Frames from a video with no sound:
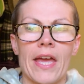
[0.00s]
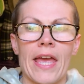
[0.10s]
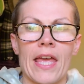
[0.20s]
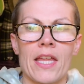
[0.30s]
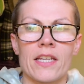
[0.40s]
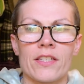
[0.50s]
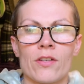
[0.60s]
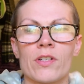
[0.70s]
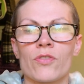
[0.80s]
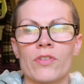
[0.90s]
And
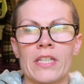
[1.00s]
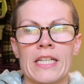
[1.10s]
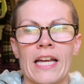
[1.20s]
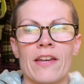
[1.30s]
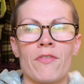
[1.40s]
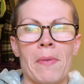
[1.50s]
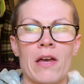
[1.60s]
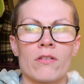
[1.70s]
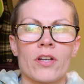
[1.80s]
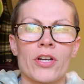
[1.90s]
so it's really kind of
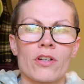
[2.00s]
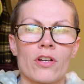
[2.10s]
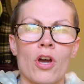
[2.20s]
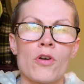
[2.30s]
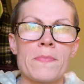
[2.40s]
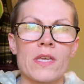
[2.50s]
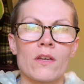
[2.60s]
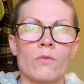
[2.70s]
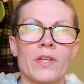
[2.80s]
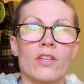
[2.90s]
about her
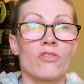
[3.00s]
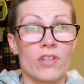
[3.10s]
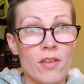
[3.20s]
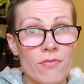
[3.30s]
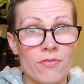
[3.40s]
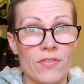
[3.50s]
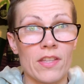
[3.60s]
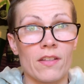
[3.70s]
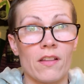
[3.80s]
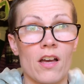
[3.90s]
coping with grief
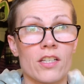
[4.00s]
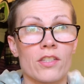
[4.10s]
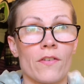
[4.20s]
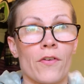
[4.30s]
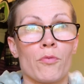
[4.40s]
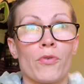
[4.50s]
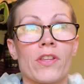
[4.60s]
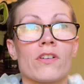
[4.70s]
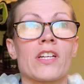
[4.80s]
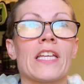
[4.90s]
and the loss of her
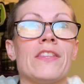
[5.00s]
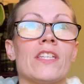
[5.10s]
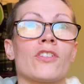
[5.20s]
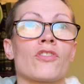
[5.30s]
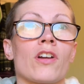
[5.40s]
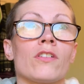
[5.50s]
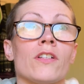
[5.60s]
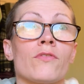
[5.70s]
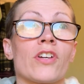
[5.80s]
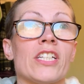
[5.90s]
brother and this struggle
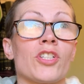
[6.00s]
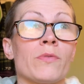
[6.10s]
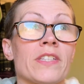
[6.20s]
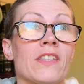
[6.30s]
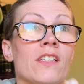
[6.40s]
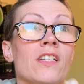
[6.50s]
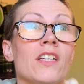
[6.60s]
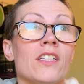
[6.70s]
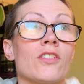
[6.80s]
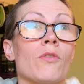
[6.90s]
of, right, she was in,
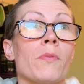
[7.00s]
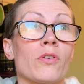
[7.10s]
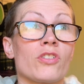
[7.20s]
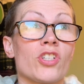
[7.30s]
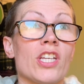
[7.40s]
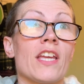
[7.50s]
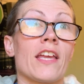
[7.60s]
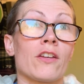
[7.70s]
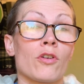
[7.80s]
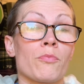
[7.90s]
so both she
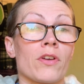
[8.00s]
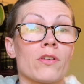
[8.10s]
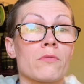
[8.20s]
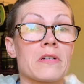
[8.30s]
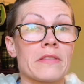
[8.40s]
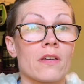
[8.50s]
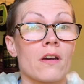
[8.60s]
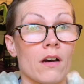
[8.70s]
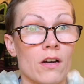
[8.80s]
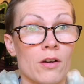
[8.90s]
and her brother were in the
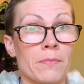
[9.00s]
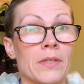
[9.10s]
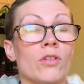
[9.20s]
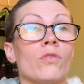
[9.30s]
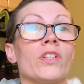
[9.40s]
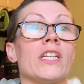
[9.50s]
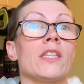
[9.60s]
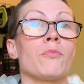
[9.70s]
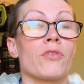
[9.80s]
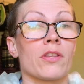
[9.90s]
car, but only
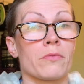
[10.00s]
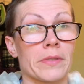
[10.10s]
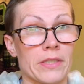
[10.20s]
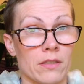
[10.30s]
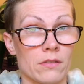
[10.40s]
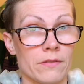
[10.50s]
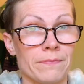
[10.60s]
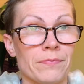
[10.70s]
the brother was killed.